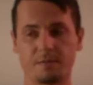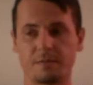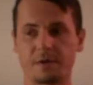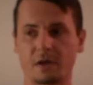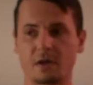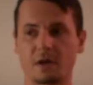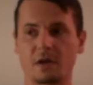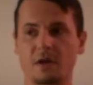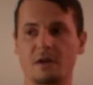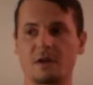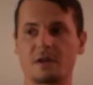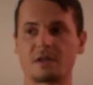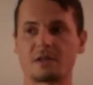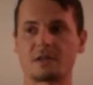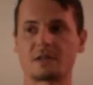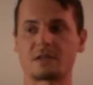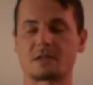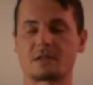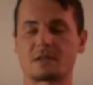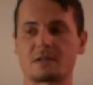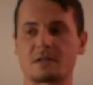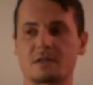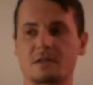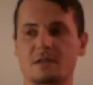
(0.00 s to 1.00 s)

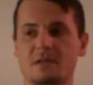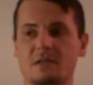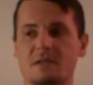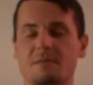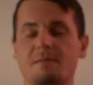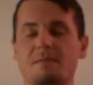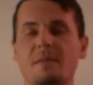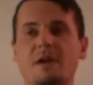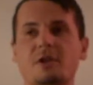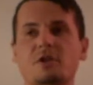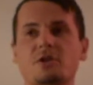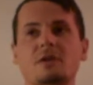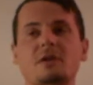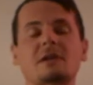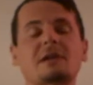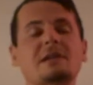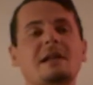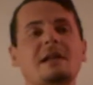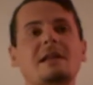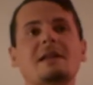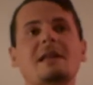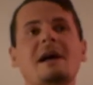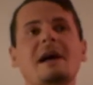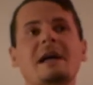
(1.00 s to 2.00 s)
because
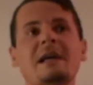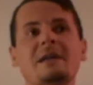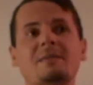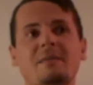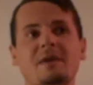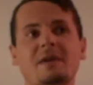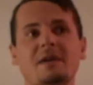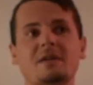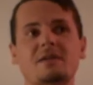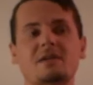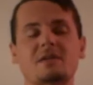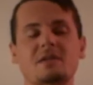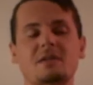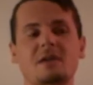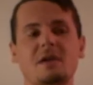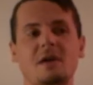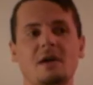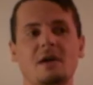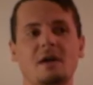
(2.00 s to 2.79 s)
symmetrical alignments